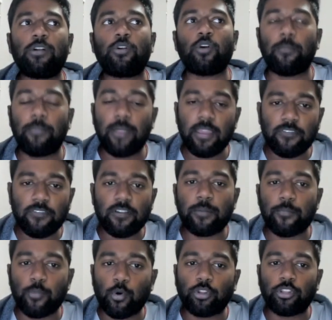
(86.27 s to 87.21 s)
to apply for
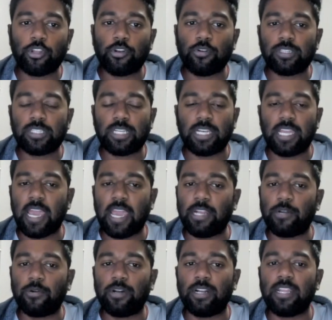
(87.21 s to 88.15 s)
both university
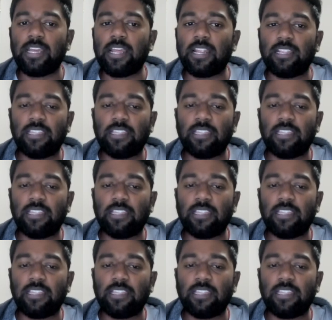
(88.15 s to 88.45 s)
I-20,